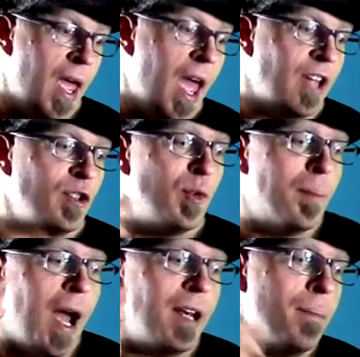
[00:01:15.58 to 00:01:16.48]
As you
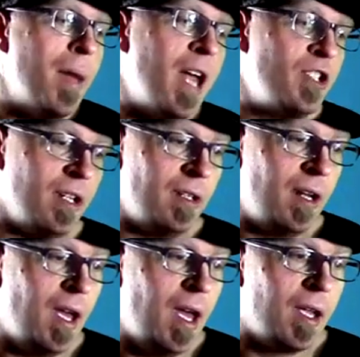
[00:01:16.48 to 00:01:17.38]
might imagine,
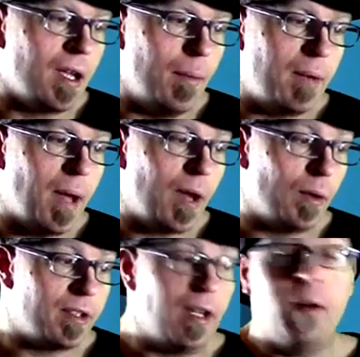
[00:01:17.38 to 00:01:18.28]
coming back
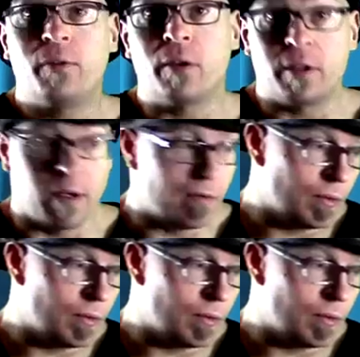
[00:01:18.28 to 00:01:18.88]
was tough for several